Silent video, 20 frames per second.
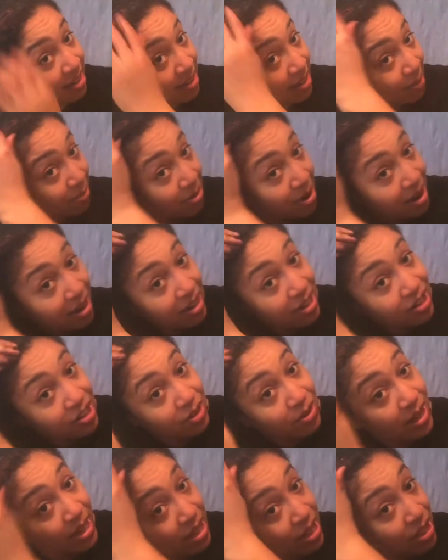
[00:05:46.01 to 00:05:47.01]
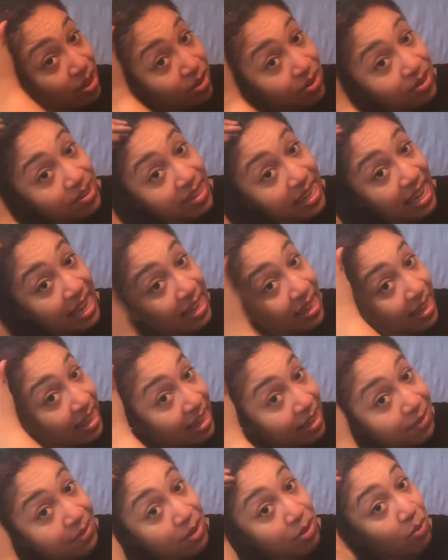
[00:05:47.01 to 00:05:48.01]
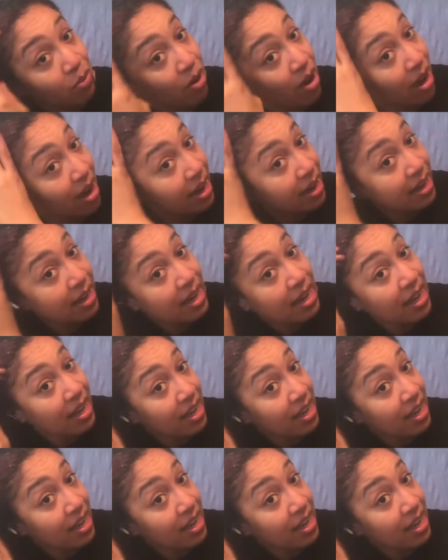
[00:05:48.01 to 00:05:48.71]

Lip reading: It's a product you can use daily if you want.